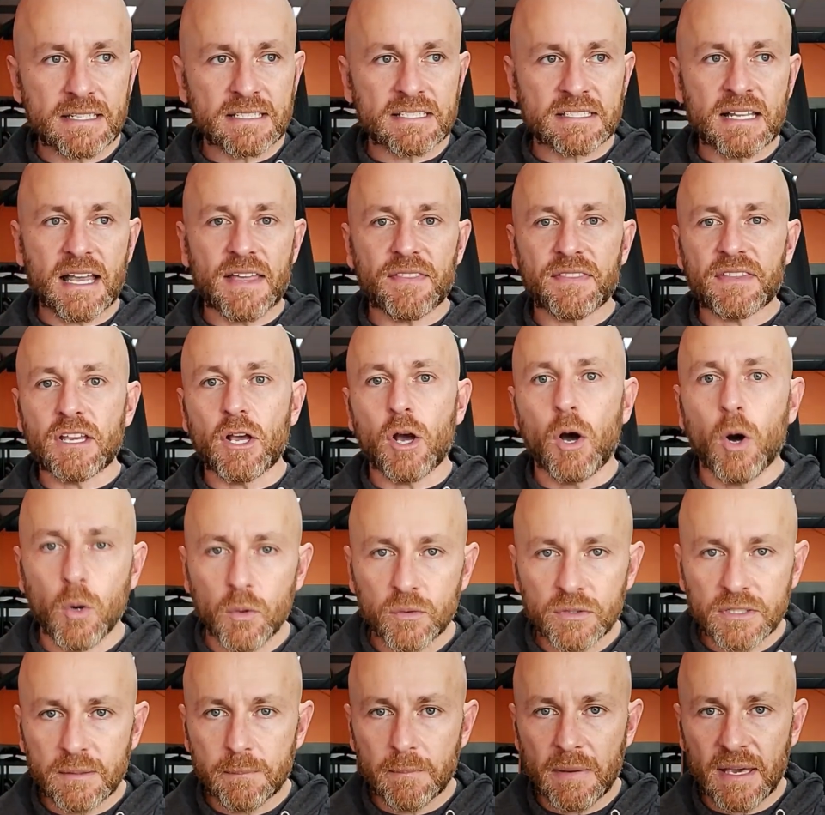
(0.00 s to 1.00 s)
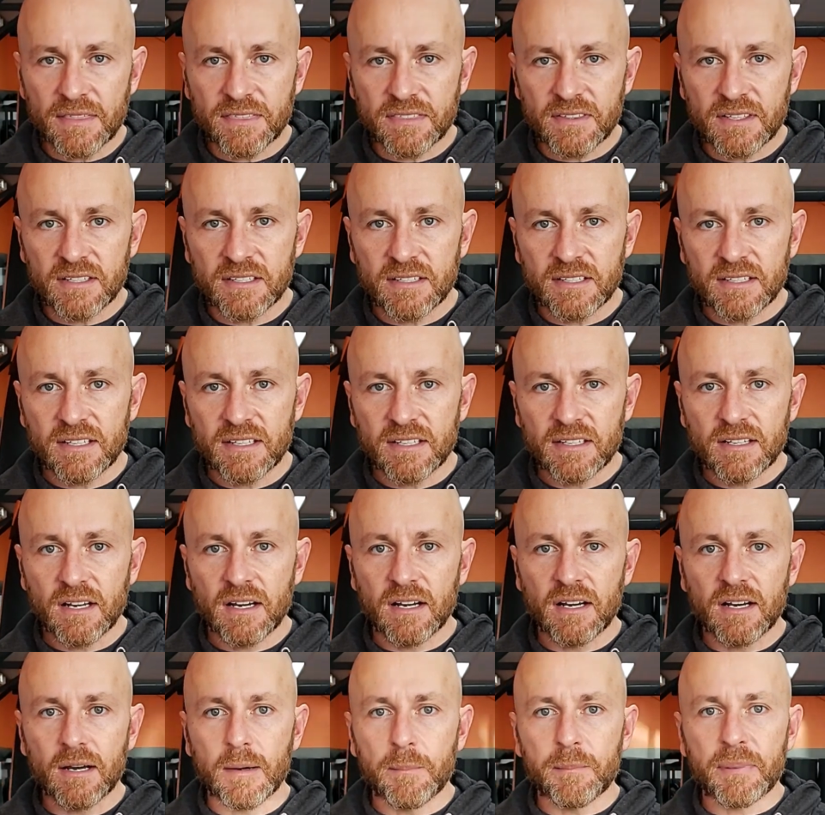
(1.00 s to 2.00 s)
It's not the only method,
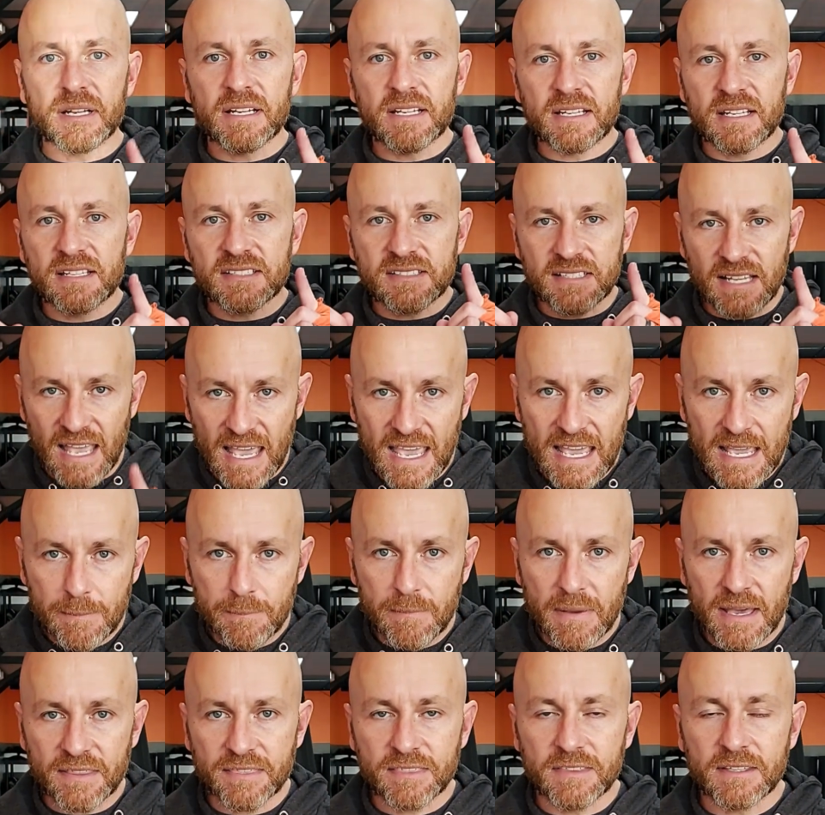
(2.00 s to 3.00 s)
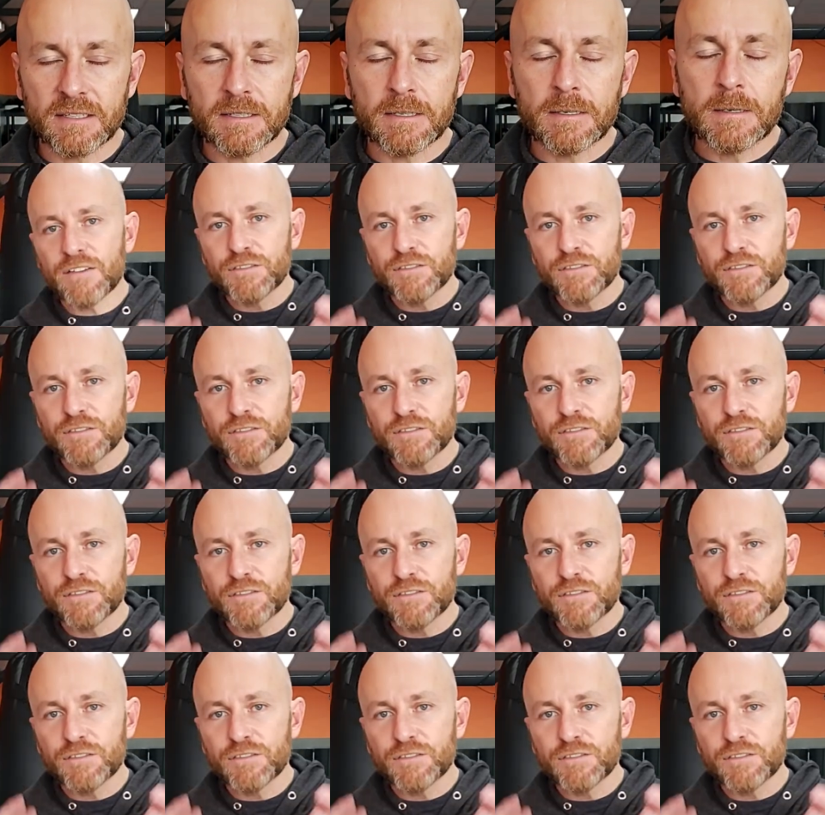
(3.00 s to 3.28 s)
but it is a method.